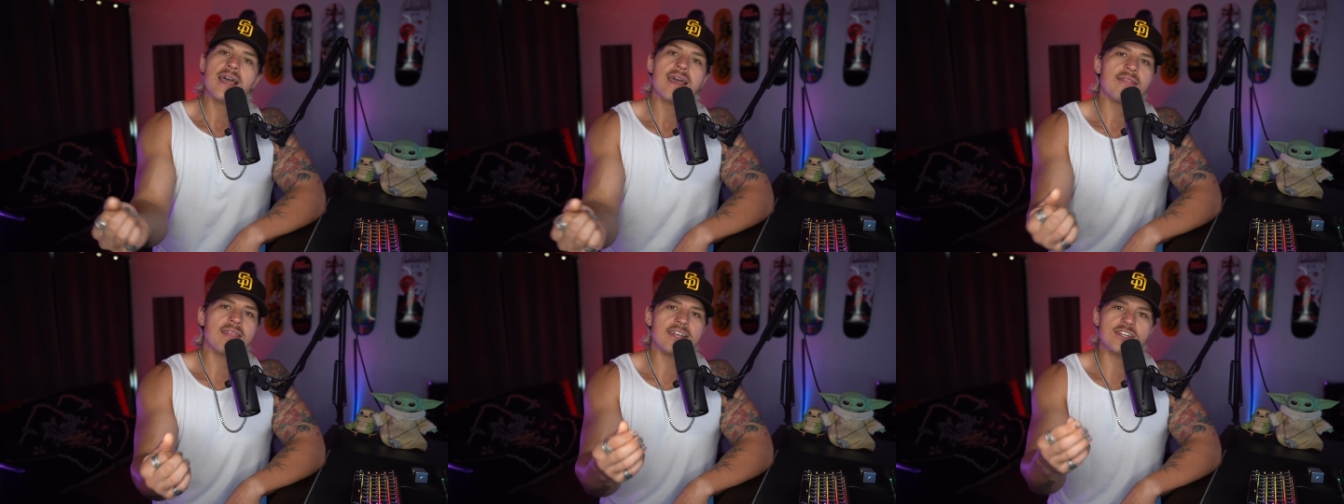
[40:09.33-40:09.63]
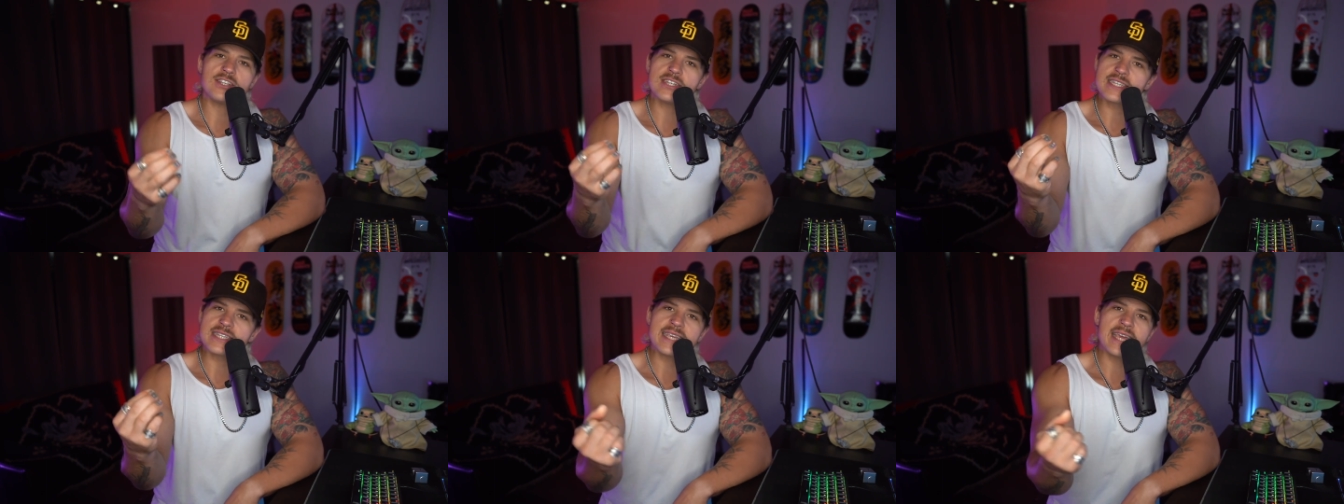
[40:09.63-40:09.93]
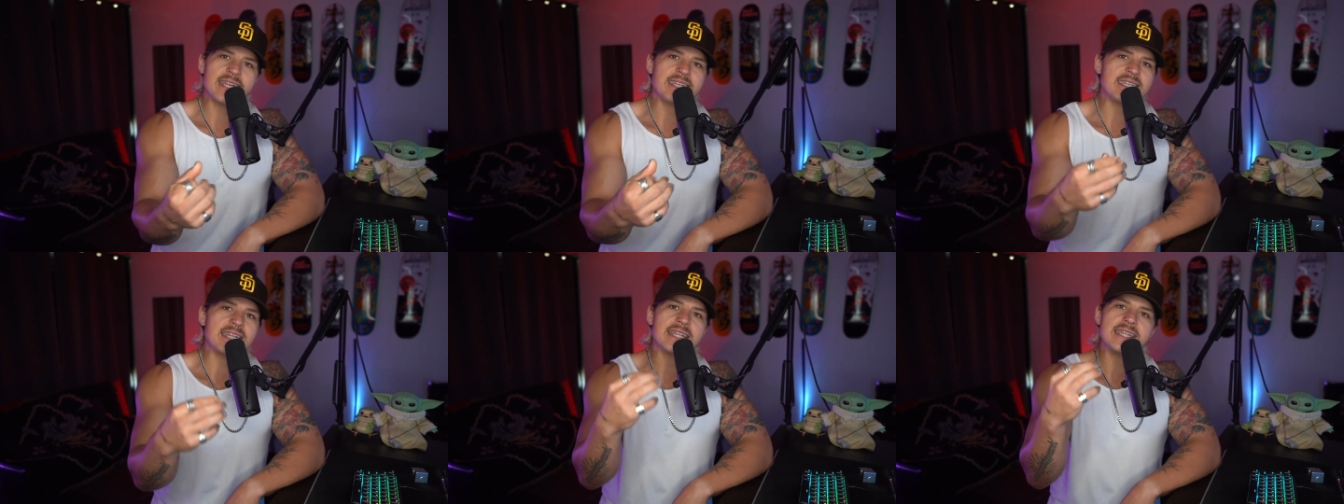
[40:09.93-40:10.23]
that just
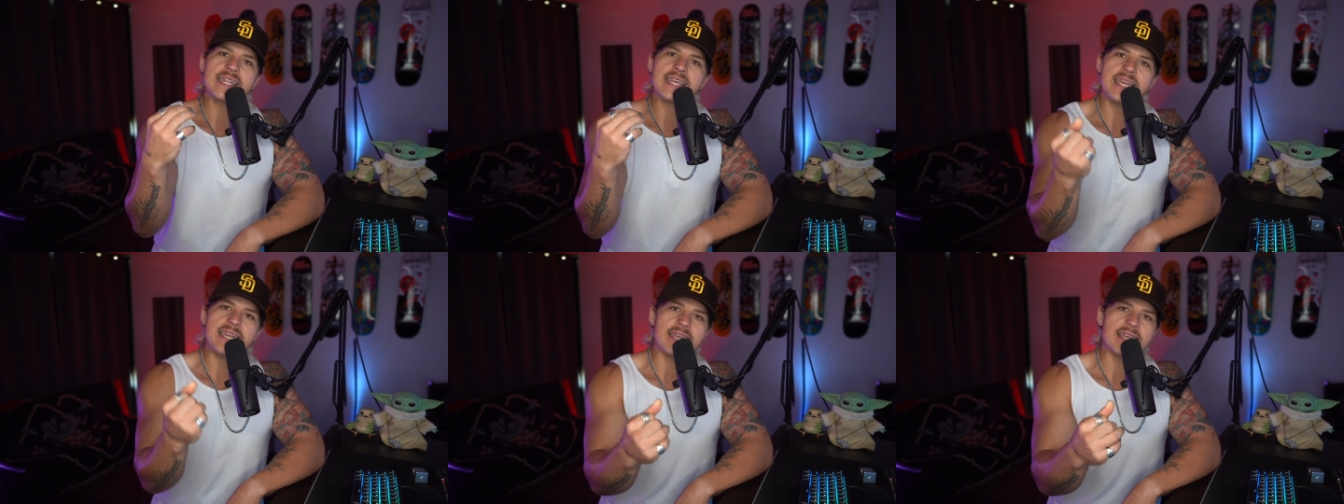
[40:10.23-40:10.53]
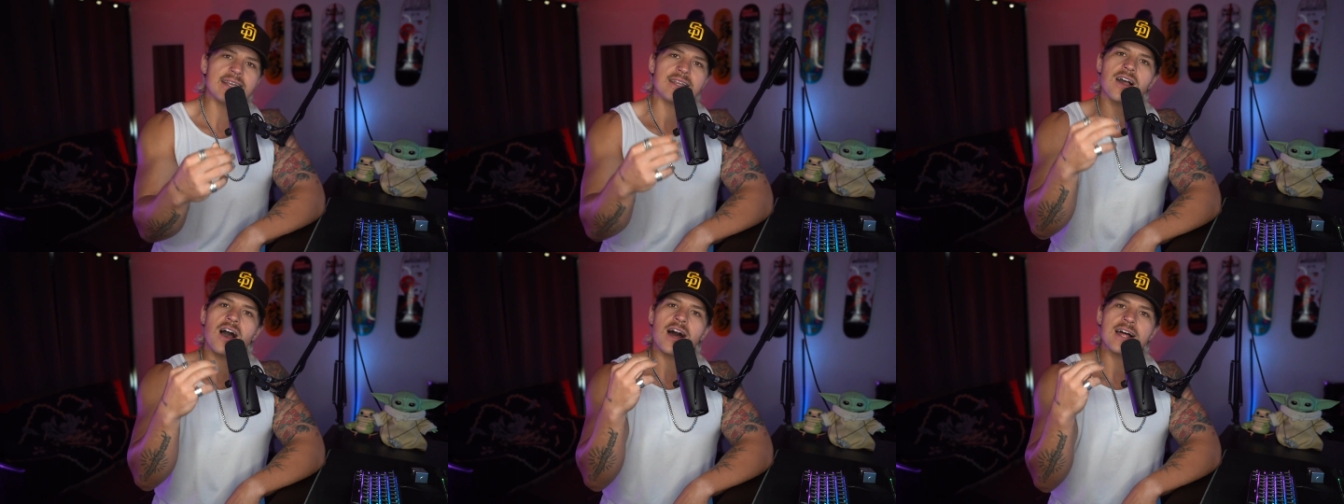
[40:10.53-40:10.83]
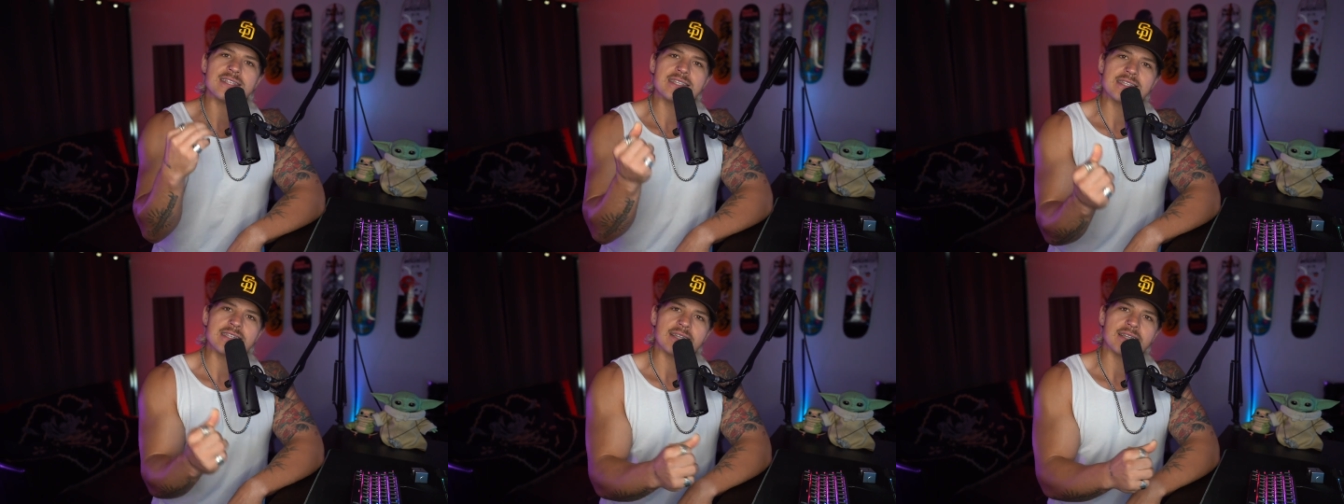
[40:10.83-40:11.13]
get deleted
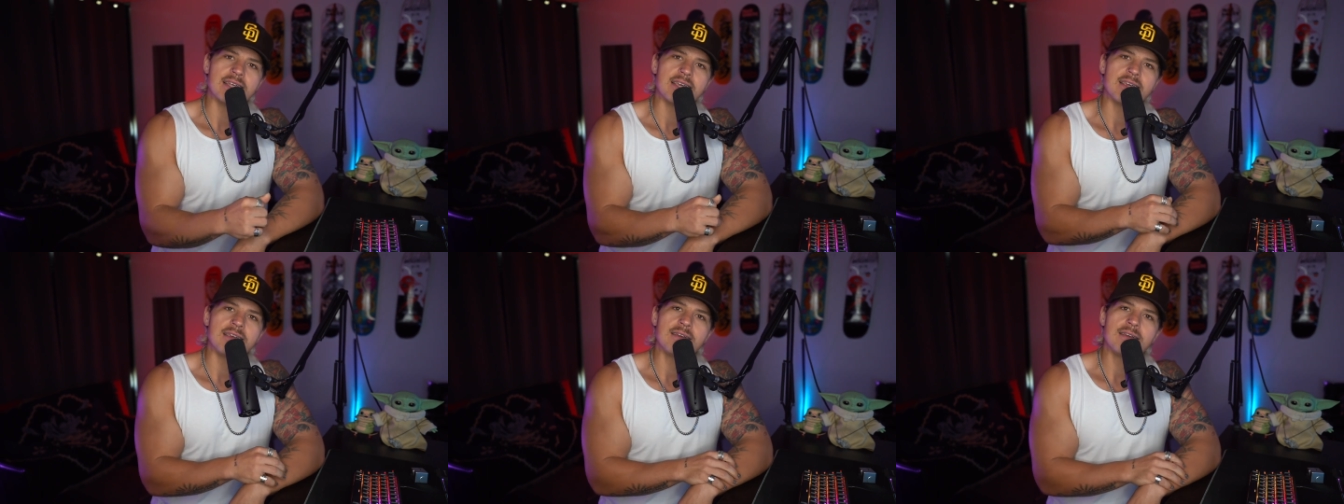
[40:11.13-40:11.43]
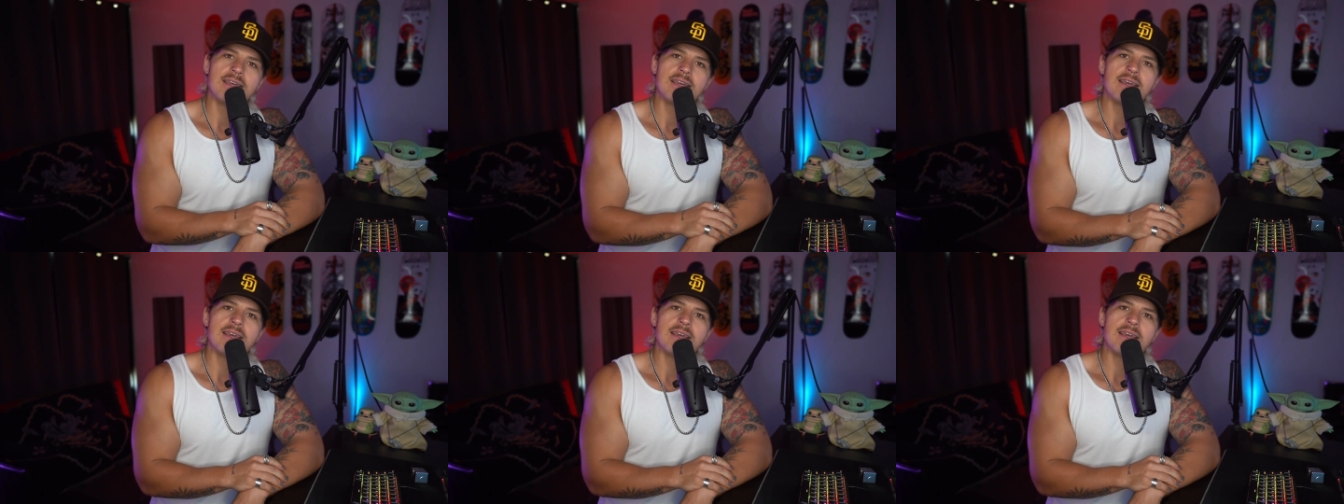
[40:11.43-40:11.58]
constantly